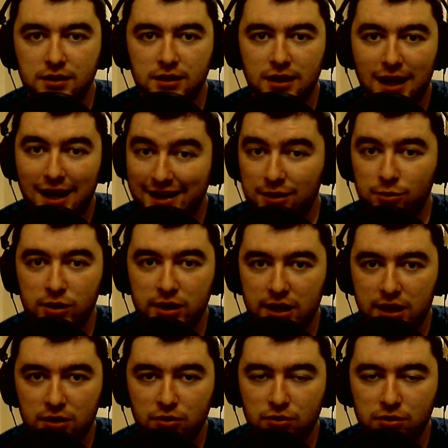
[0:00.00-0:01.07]
Anywhere
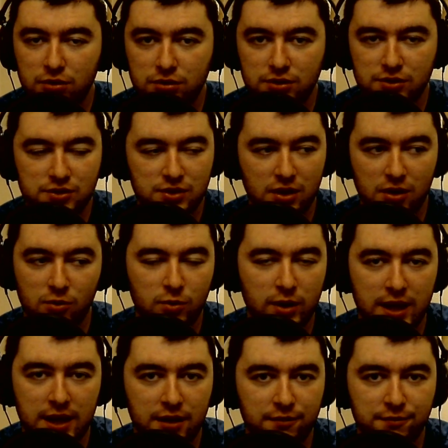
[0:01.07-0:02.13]
you look, there's no
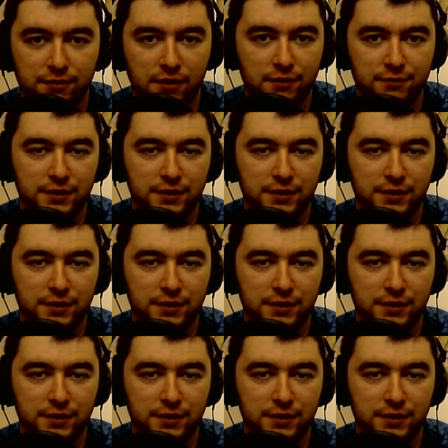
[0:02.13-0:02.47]
way of